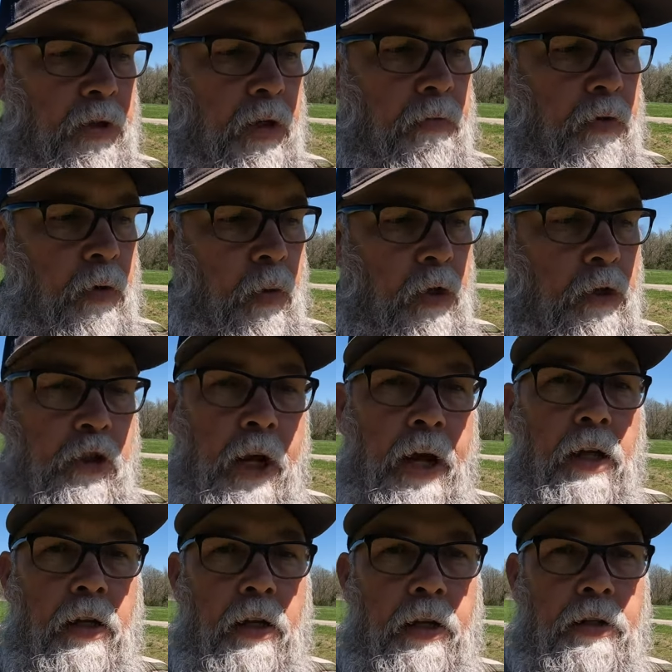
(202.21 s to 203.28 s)
And if you want a
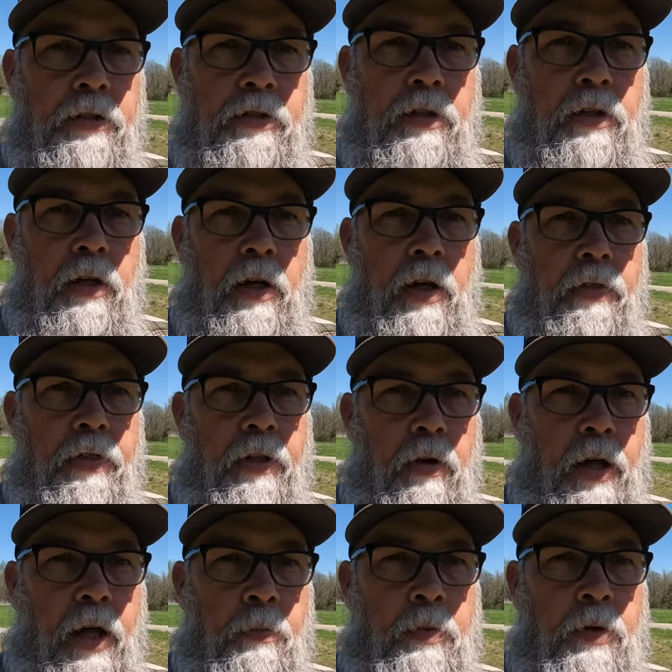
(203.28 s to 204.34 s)
checklist
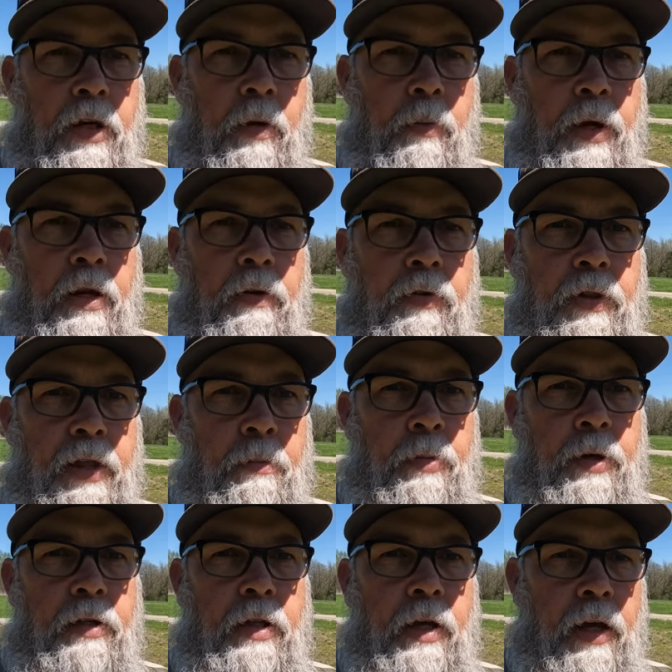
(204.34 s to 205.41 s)
that'll help you get ready for that
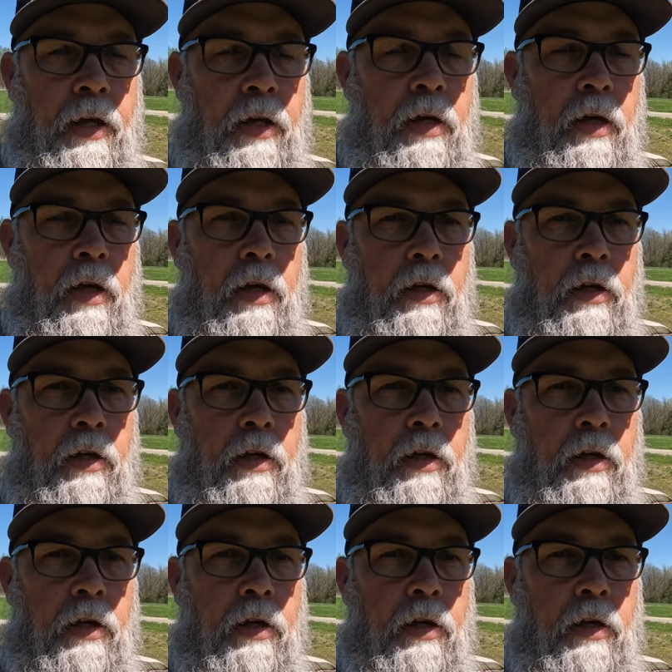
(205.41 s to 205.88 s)
big day,